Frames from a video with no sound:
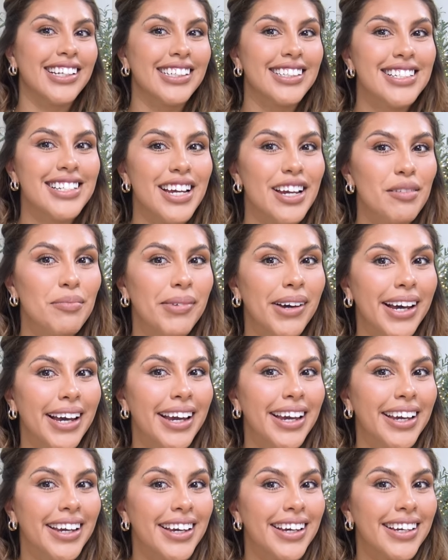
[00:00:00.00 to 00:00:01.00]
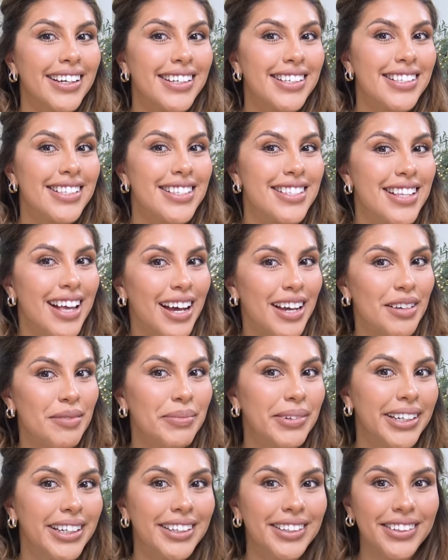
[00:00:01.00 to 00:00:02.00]
contain my
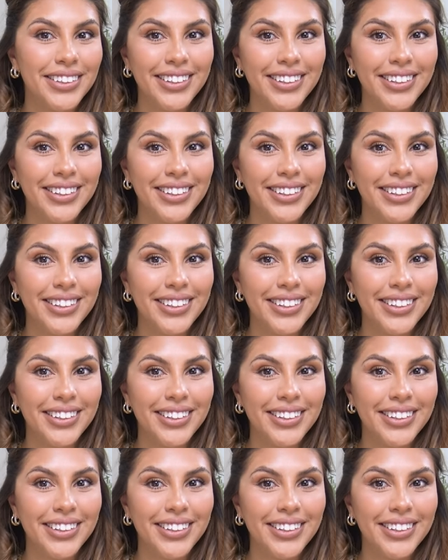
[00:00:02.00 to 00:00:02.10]
excitement.